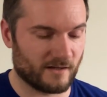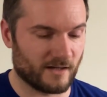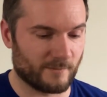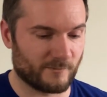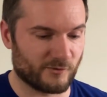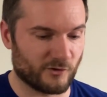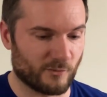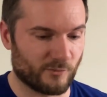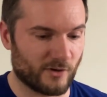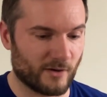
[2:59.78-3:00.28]
So
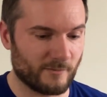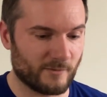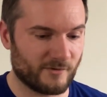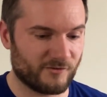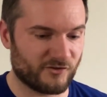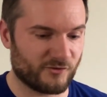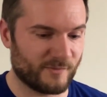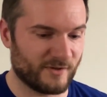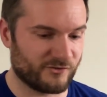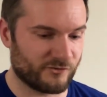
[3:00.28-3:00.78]
I'll probably
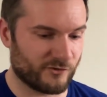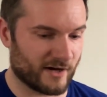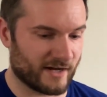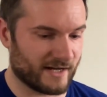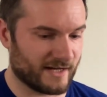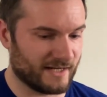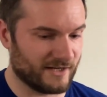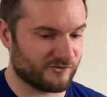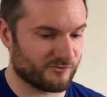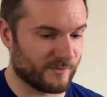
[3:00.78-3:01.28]
just be training
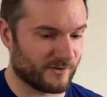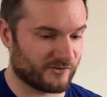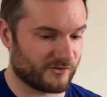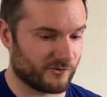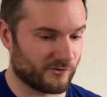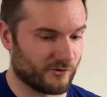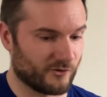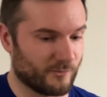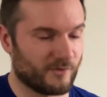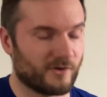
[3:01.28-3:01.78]
each muscle
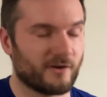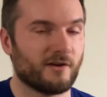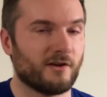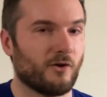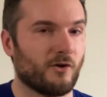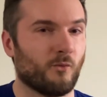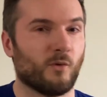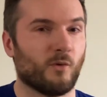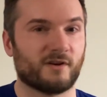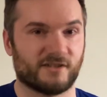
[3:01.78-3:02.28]
group
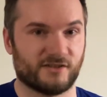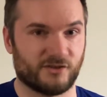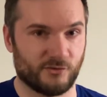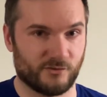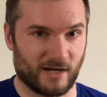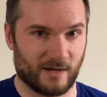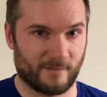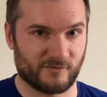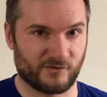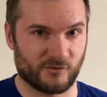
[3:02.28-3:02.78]
1 to 2
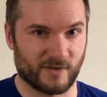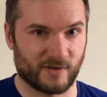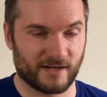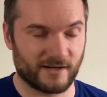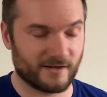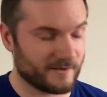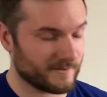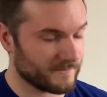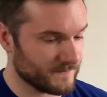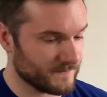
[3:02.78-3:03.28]
times a week.